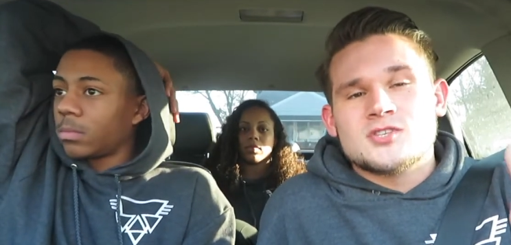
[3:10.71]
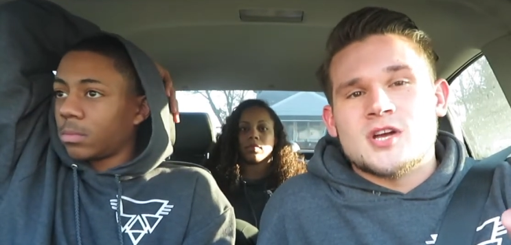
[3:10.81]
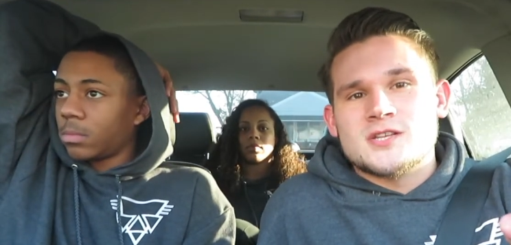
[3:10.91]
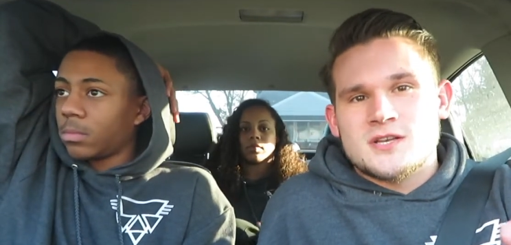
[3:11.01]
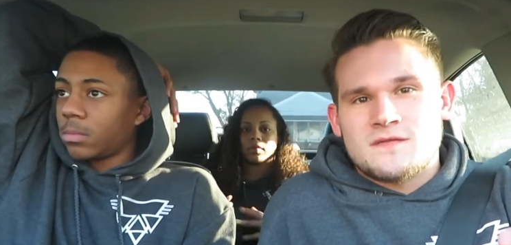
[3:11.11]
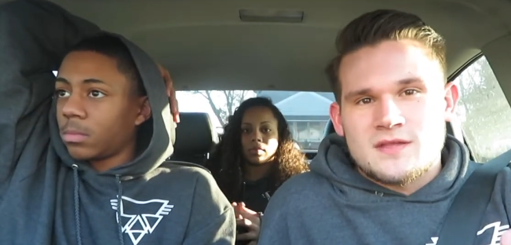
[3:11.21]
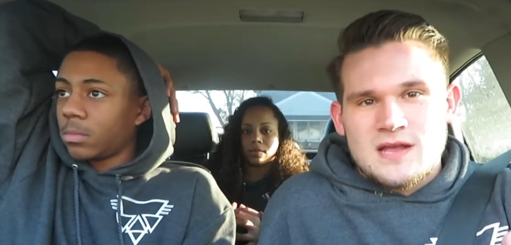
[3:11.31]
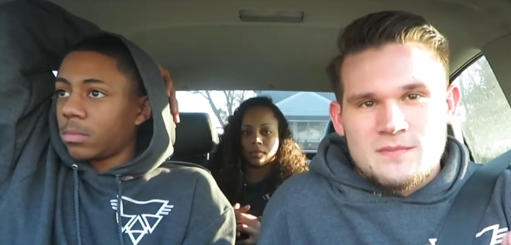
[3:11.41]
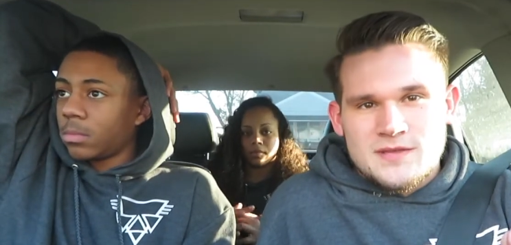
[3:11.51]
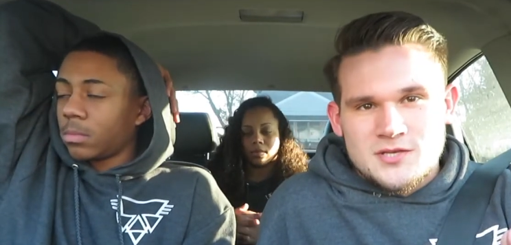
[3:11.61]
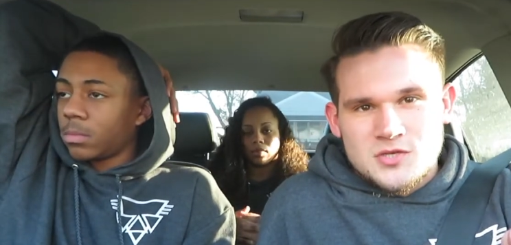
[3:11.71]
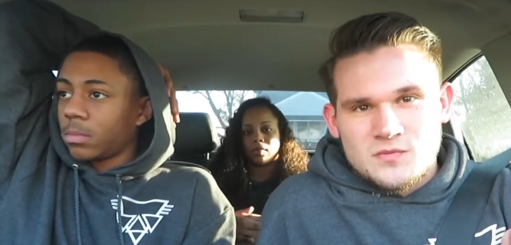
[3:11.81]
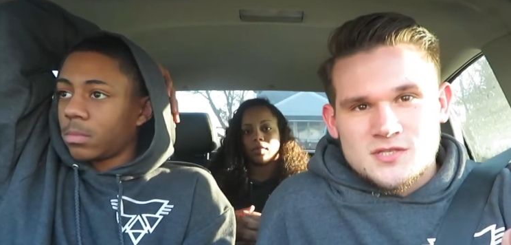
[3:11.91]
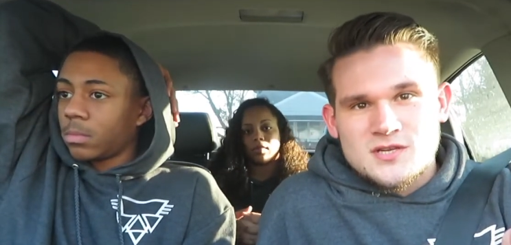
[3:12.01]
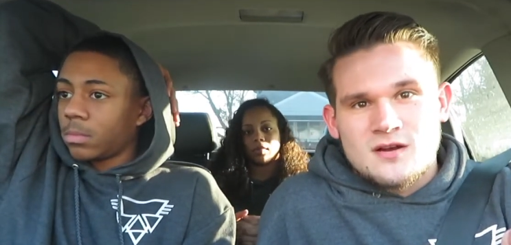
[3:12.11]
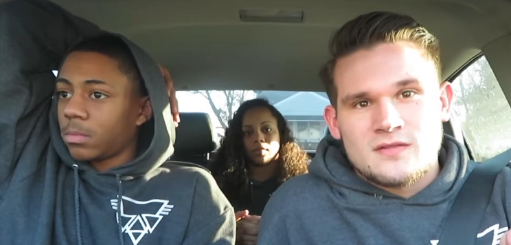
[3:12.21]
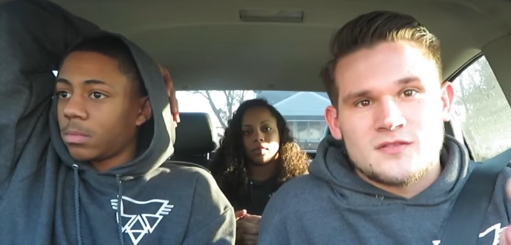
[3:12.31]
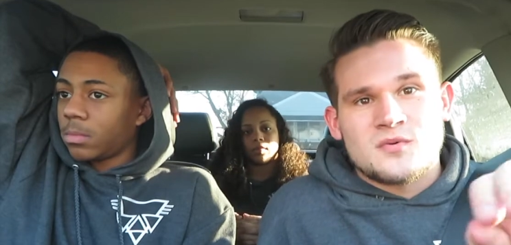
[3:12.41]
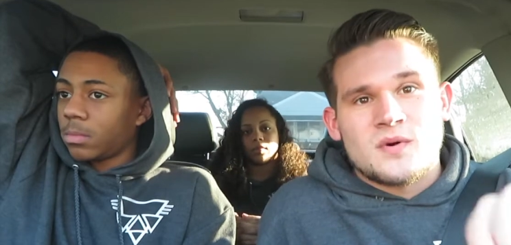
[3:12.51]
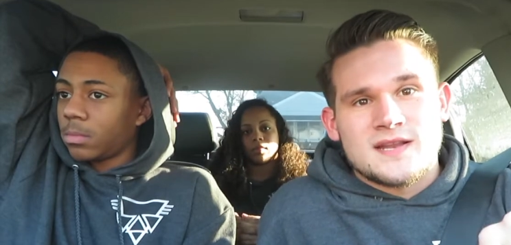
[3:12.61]
Speaker 1: Judging for the competition will start on the
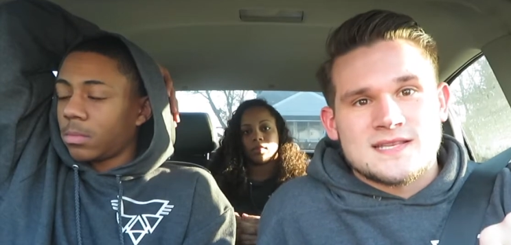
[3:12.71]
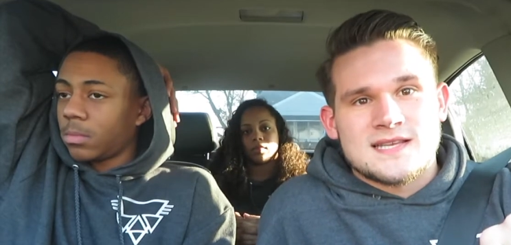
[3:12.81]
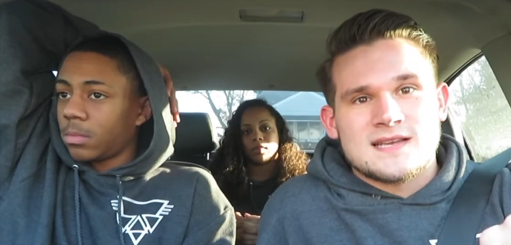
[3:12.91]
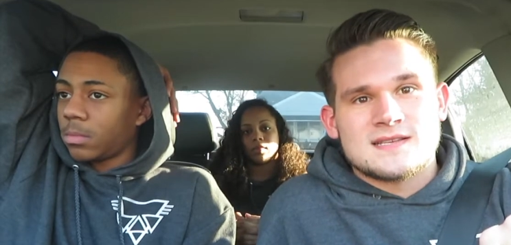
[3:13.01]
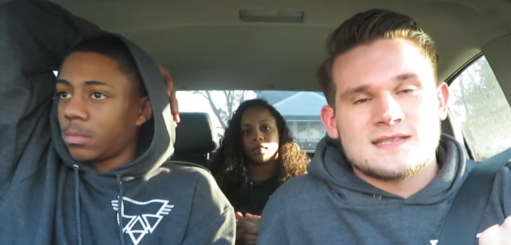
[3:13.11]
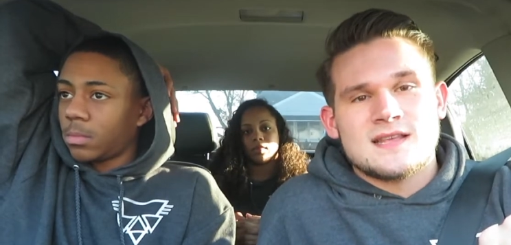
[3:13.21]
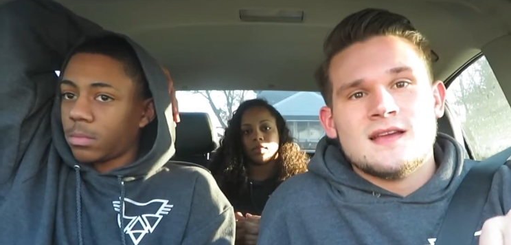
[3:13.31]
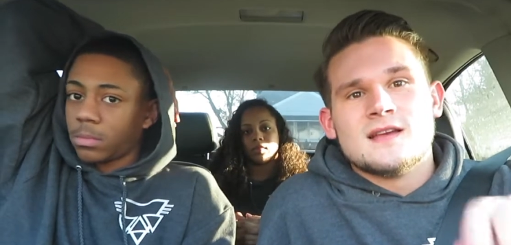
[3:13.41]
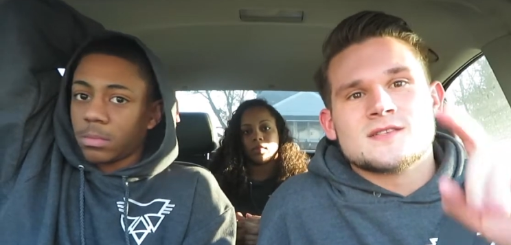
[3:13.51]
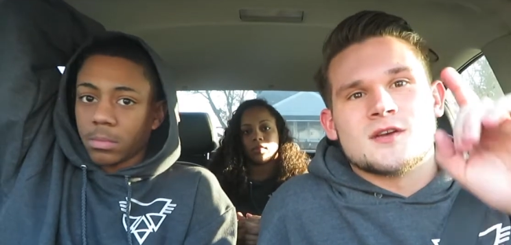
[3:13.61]
26th.